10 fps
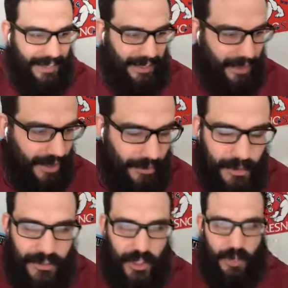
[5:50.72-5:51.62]
No, it
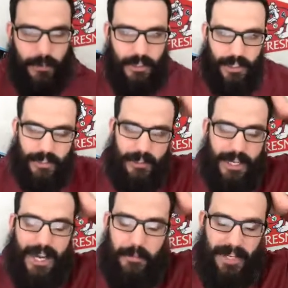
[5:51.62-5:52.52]
wouldn't shock me either.
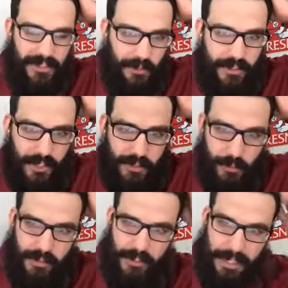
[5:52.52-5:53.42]
God, Mac Jones scares
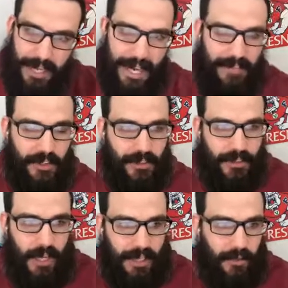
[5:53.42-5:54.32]
me. I
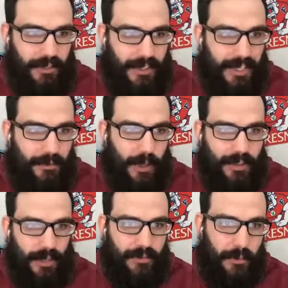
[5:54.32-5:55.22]
don't think I want to
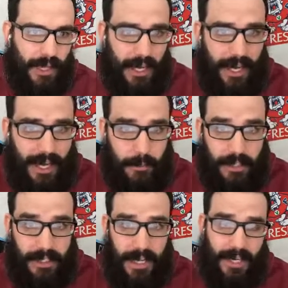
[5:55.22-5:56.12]
draft him that high.
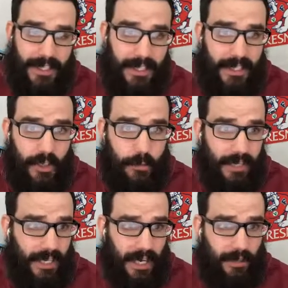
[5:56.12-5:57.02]
But again, he could be
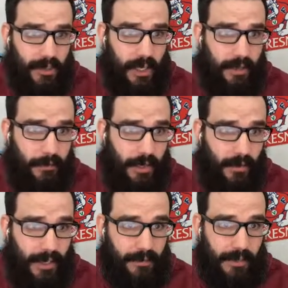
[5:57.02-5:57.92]
that guy they're talking about,
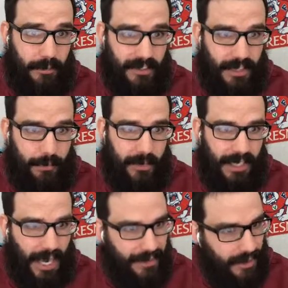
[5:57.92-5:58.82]
right? Maybe step in.
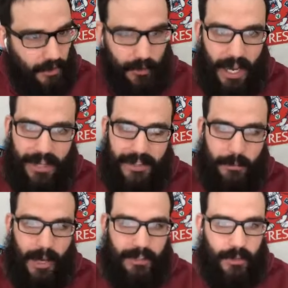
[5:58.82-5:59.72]
I think
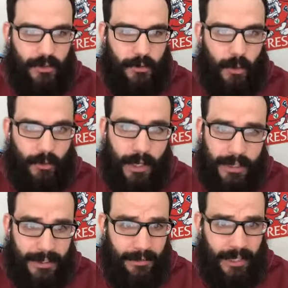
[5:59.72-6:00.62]
Mac Jones is more
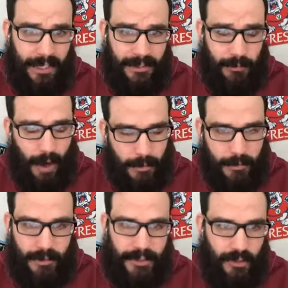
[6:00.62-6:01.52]
ready than Lance,
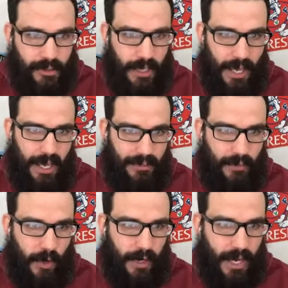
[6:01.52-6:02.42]
probably. Just as
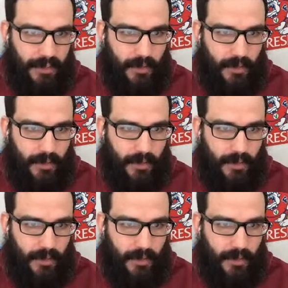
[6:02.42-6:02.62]
far as